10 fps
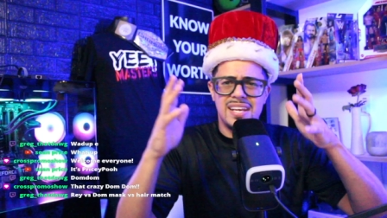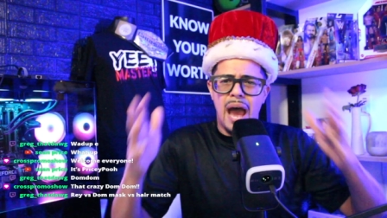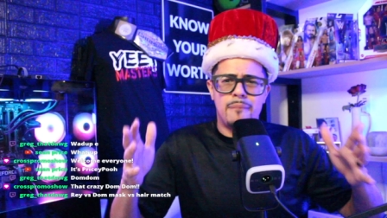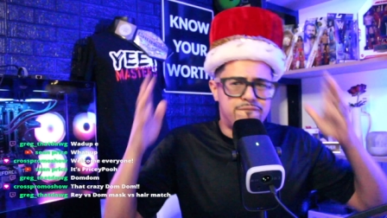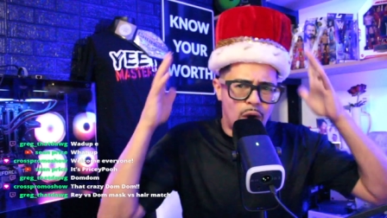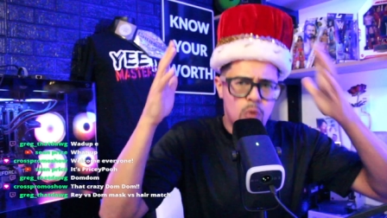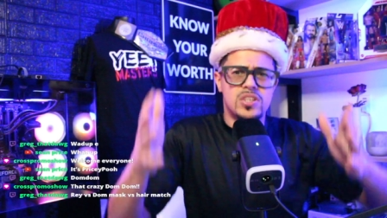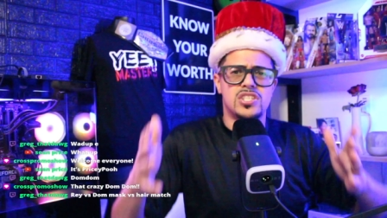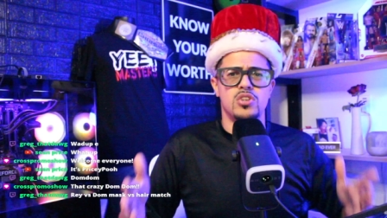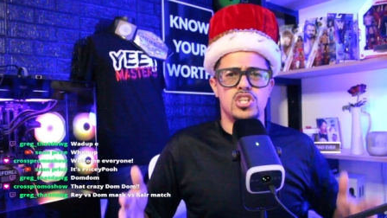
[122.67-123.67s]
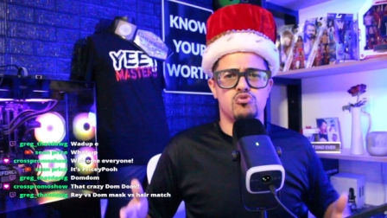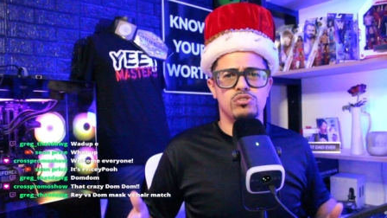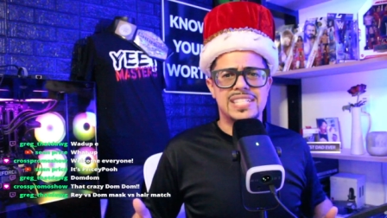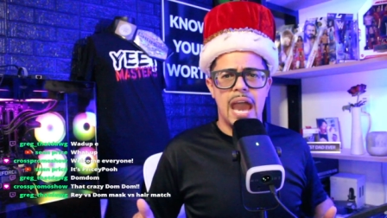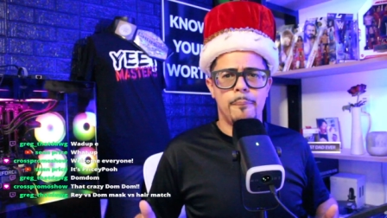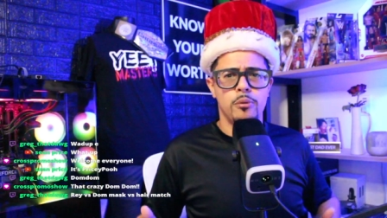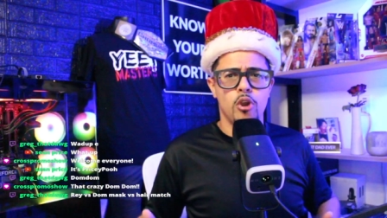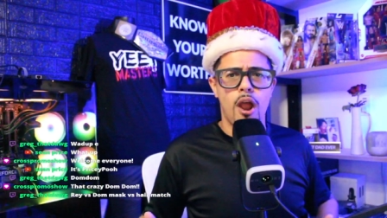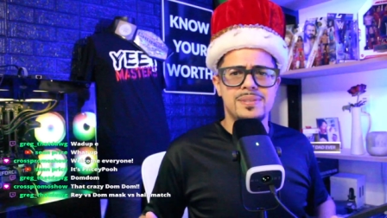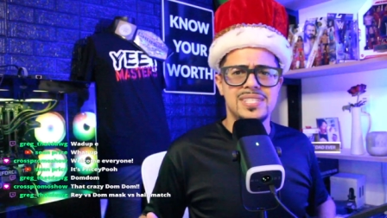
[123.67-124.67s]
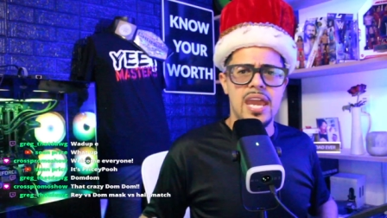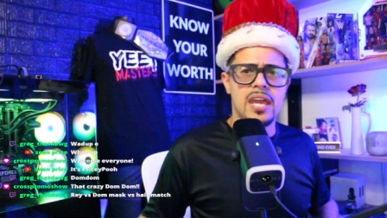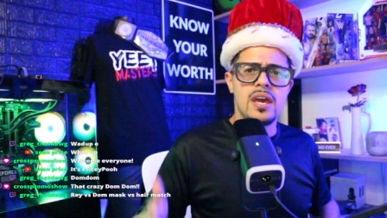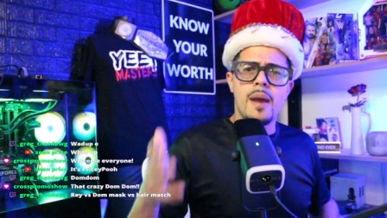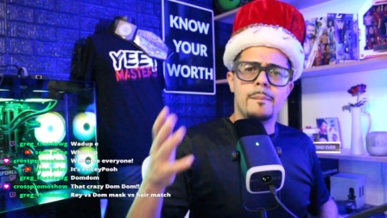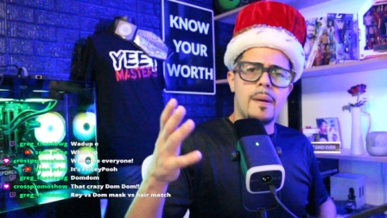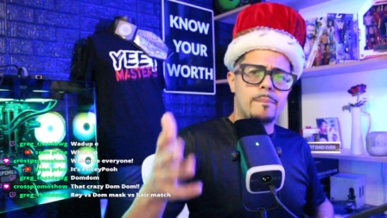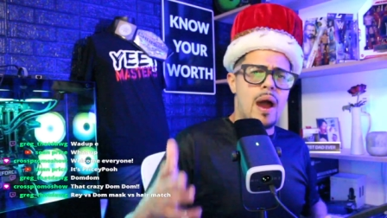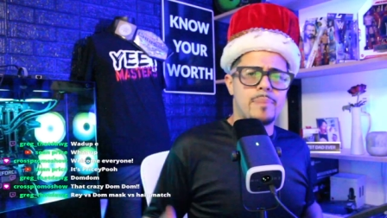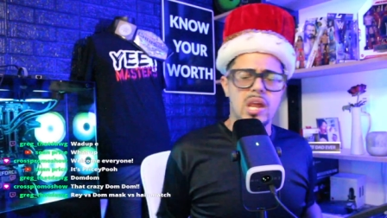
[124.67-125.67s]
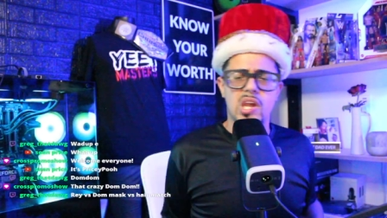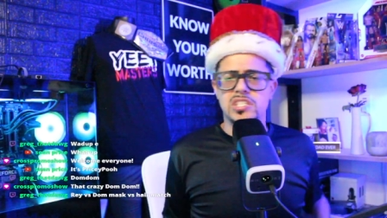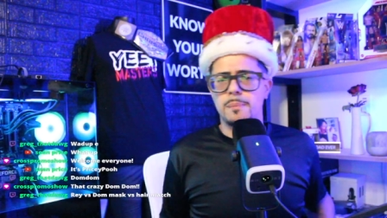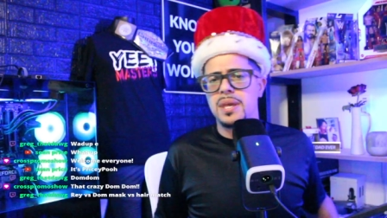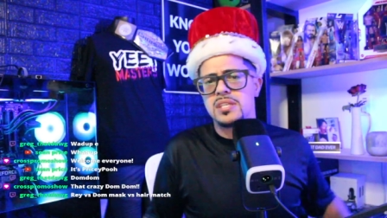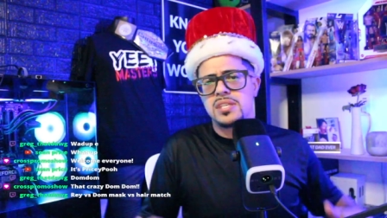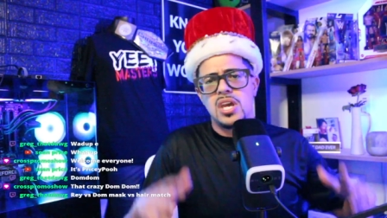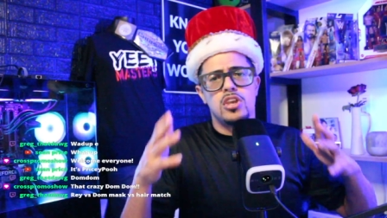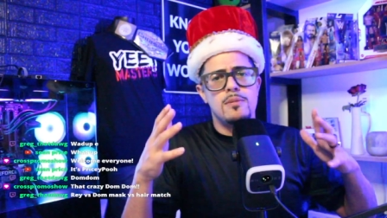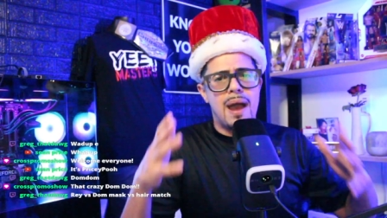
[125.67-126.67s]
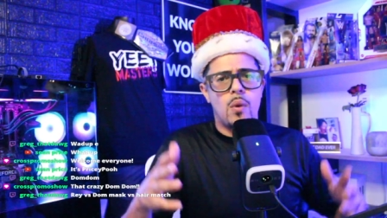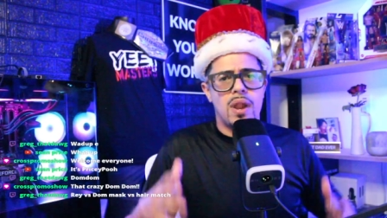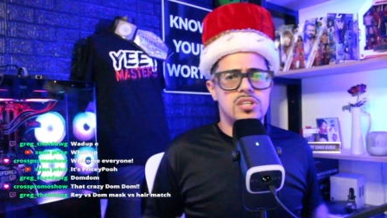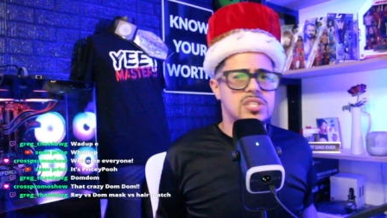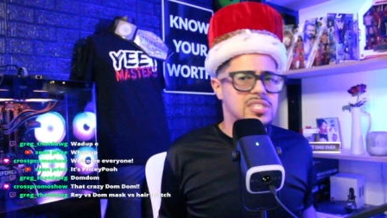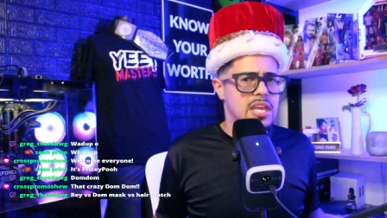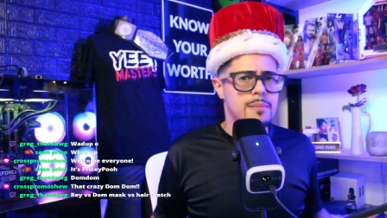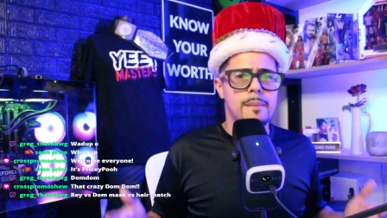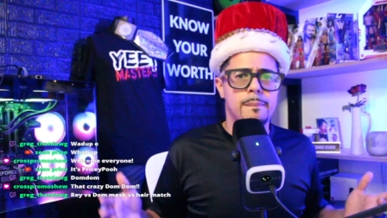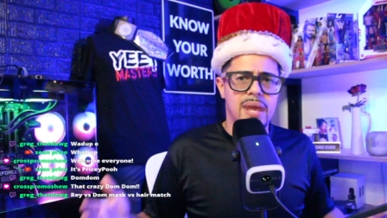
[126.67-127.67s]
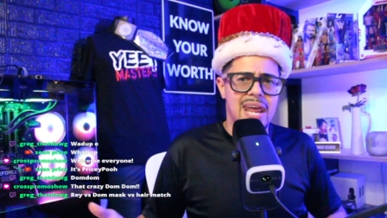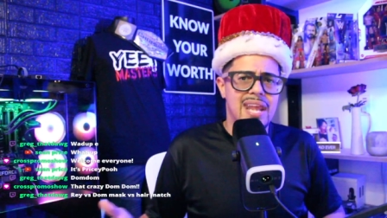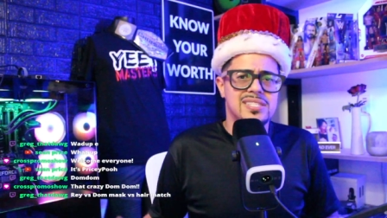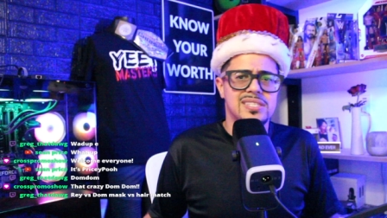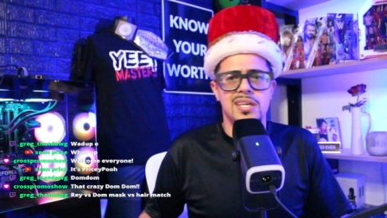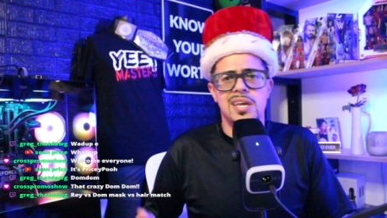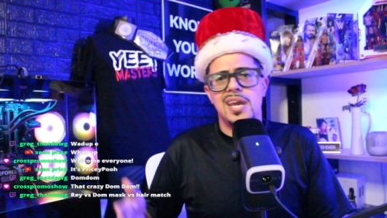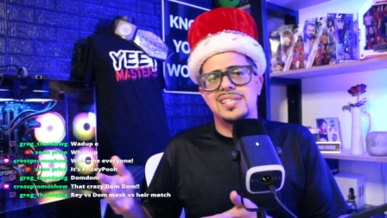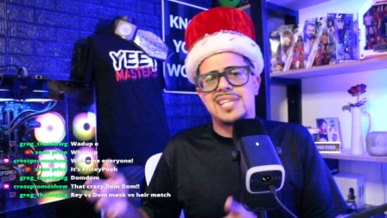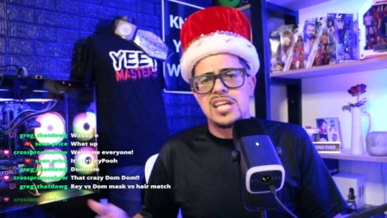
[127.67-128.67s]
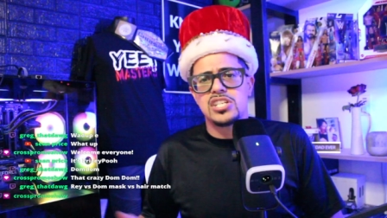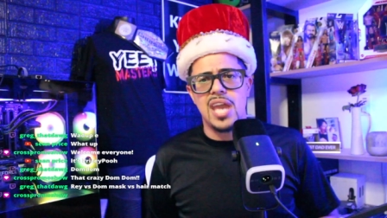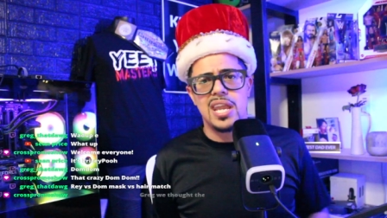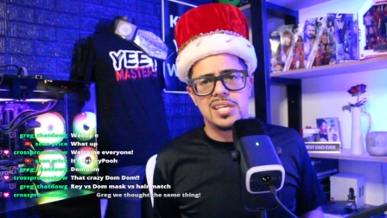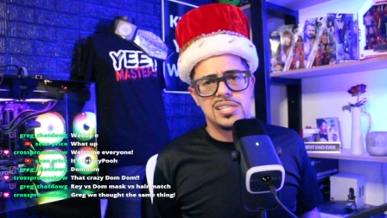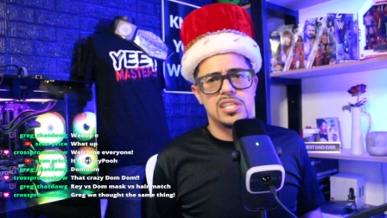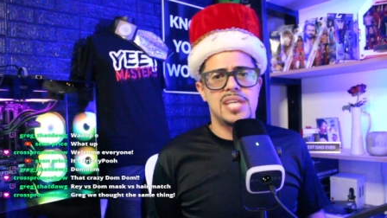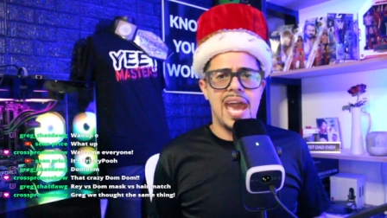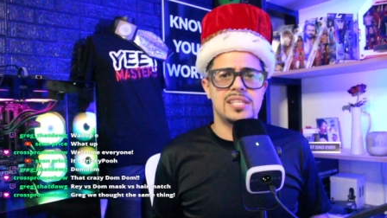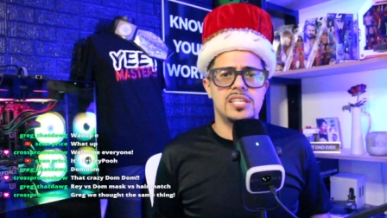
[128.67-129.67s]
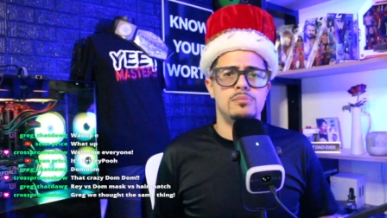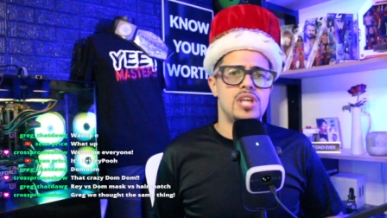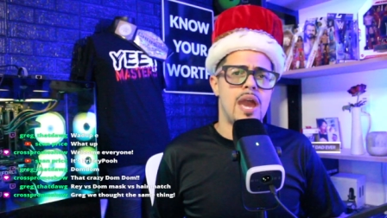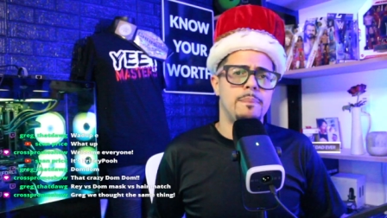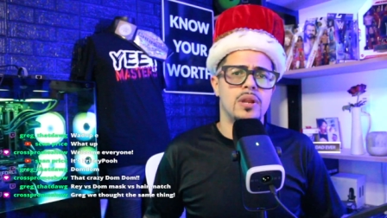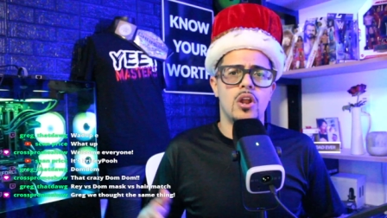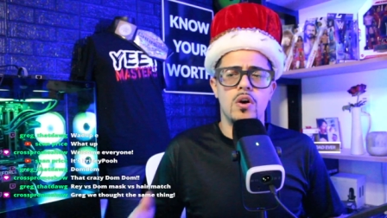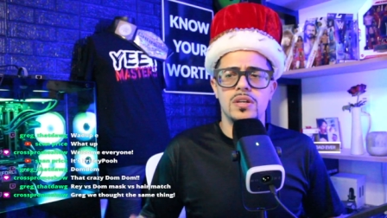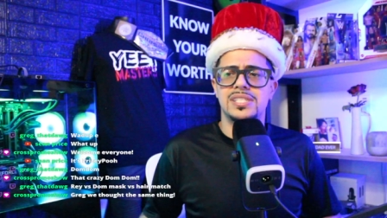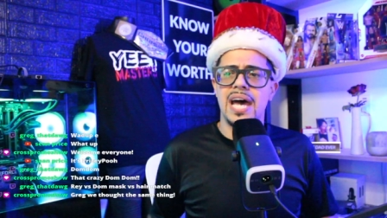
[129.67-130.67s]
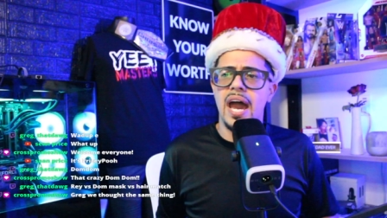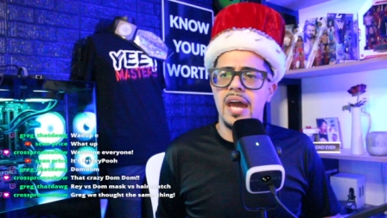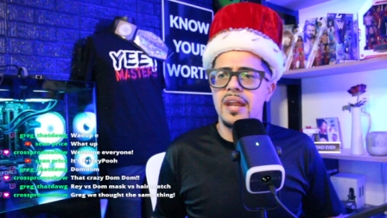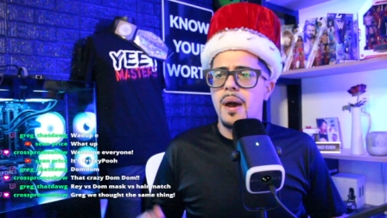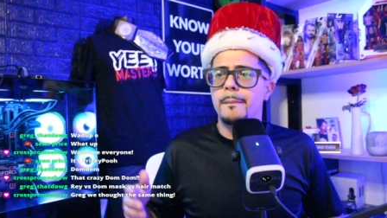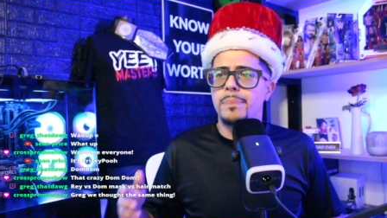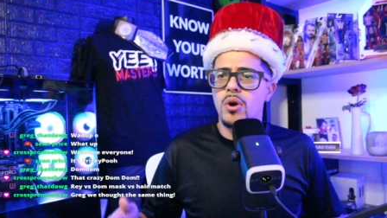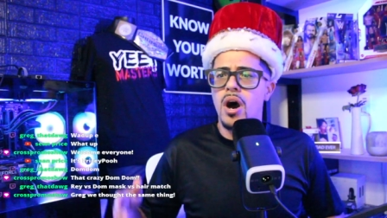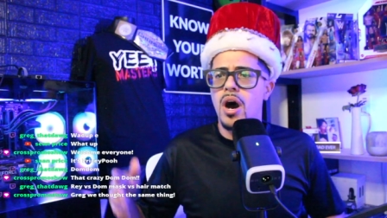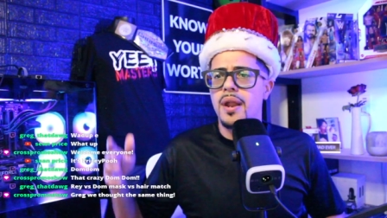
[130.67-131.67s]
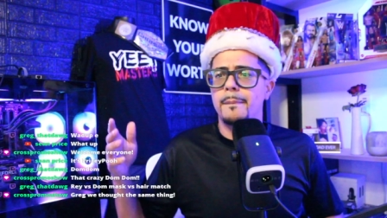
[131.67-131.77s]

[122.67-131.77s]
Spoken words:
I'm focused on this recap. You know what I'm saying? But Braun Breaker is the beast. You might want to see him in NXT. He's actually the NXT Tag Team Champion alongside Baron